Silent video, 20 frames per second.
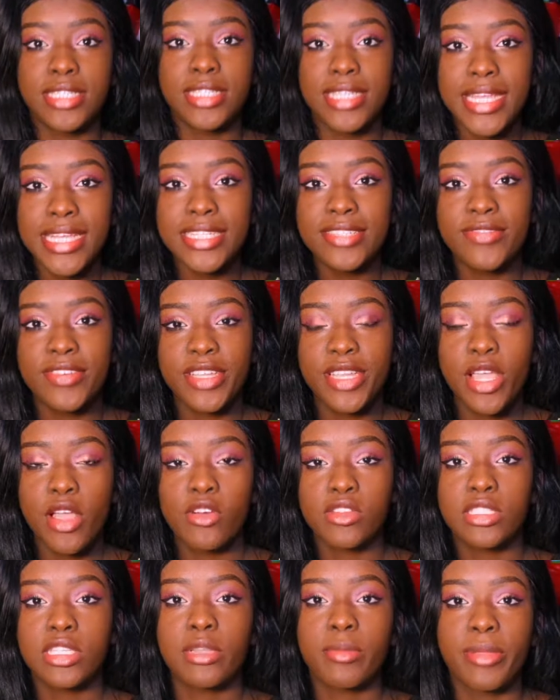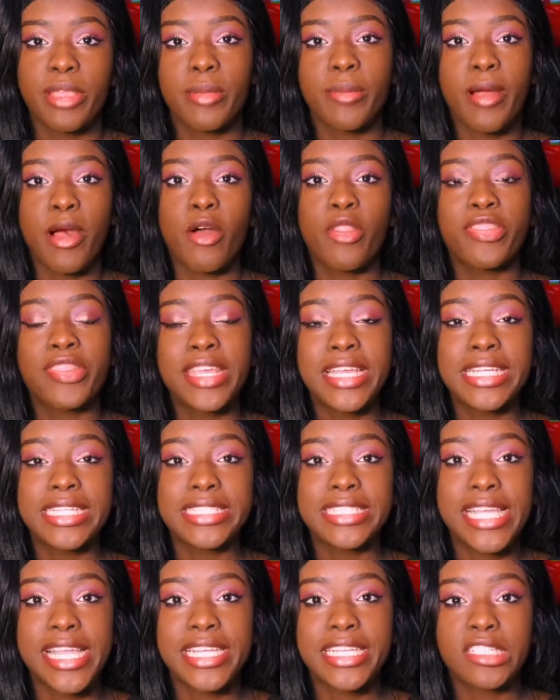Today's video is gonna be about
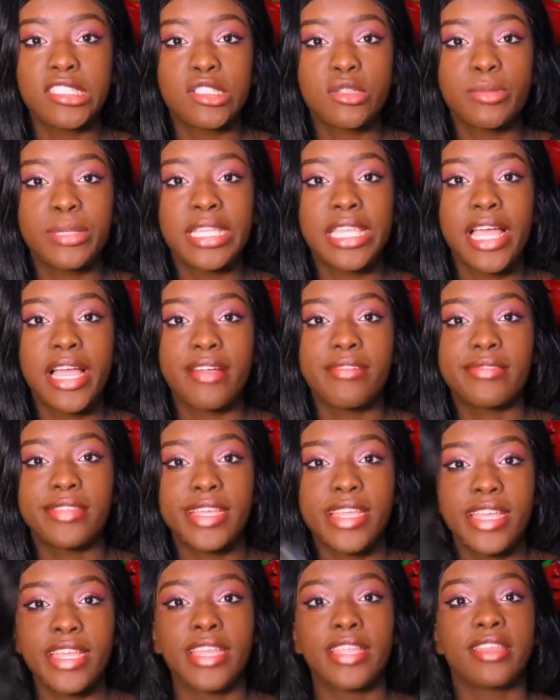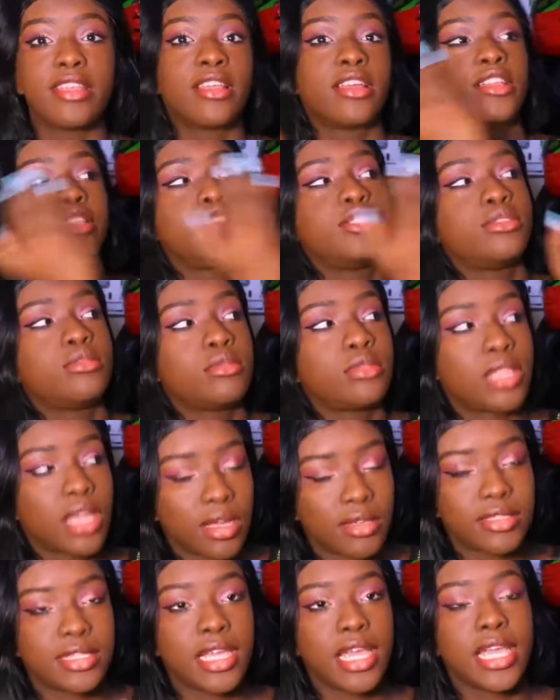things that need to be left in
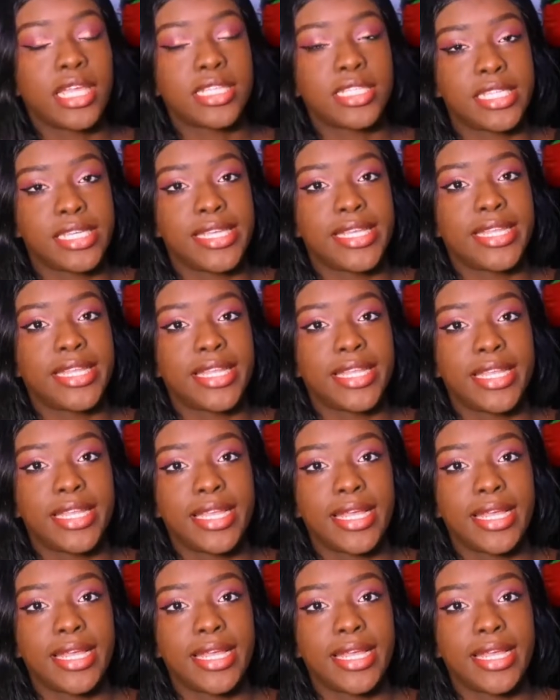2018,